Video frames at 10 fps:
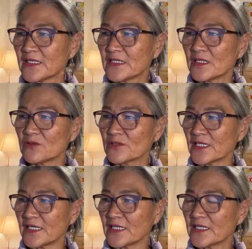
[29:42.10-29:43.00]

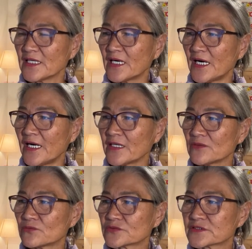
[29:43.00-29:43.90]
Okay, I
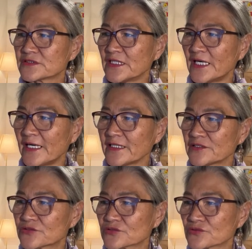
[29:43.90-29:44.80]
would like
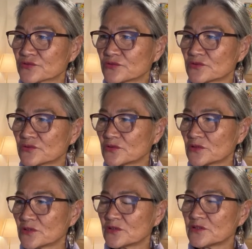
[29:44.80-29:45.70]
to
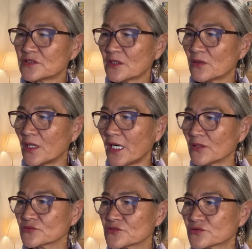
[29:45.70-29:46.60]
know
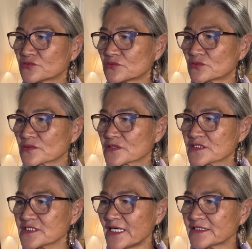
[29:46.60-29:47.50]
how to
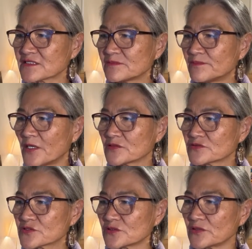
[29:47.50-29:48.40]
set
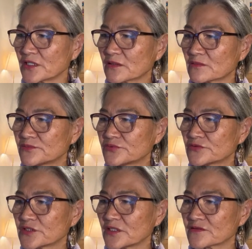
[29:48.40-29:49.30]
boundary.
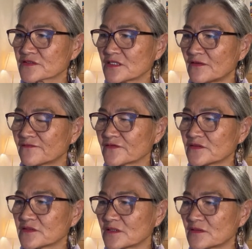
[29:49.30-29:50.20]
Put yourself in
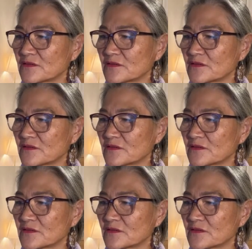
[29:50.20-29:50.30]
there.